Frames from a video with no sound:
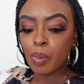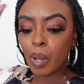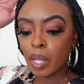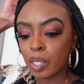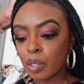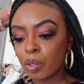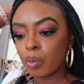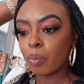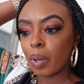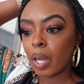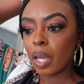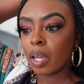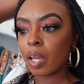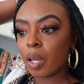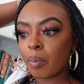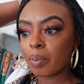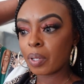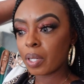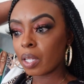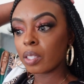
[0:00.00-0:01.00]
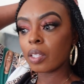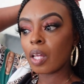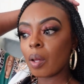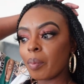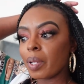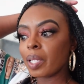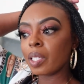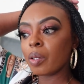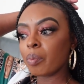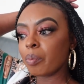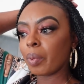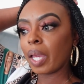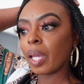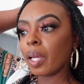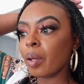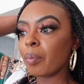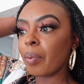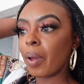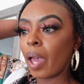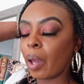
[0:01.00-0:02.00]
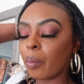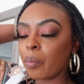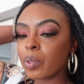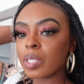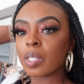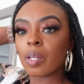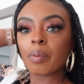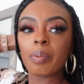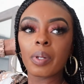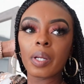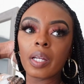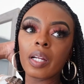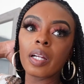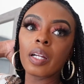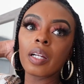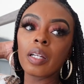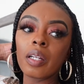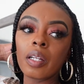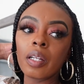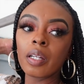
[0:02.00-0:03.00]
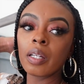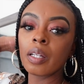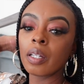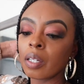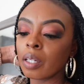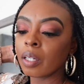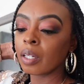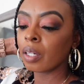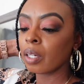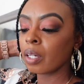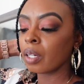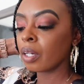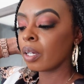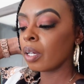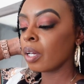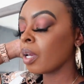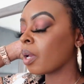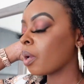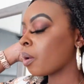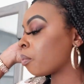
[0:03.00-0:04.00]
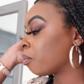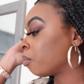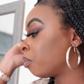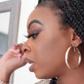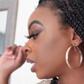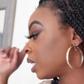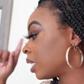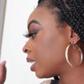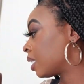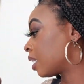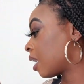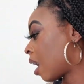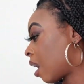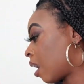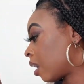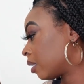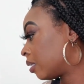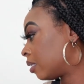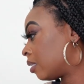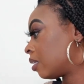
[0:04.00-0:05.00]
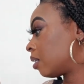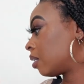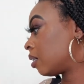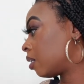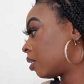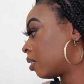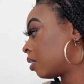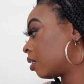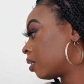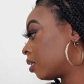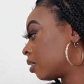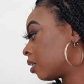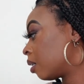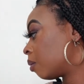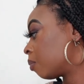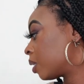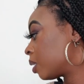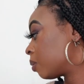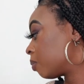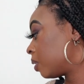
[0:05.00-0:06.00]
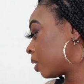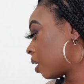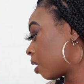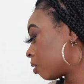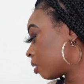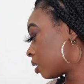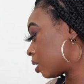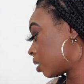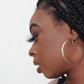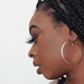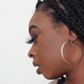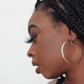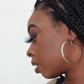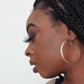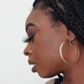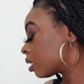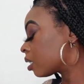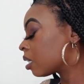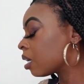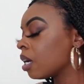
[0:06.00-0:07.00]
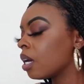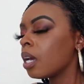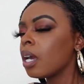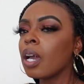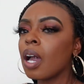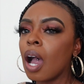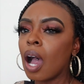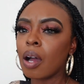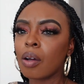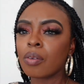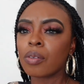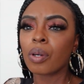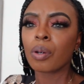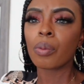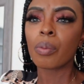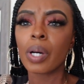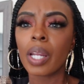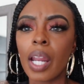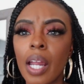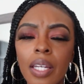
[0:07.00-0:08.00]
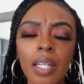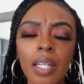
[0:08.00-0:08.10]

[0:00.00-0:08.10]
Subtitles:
my little makeup, and I thought my little makeup pack was up here, but it's not. It must be downstairs. I don't know what I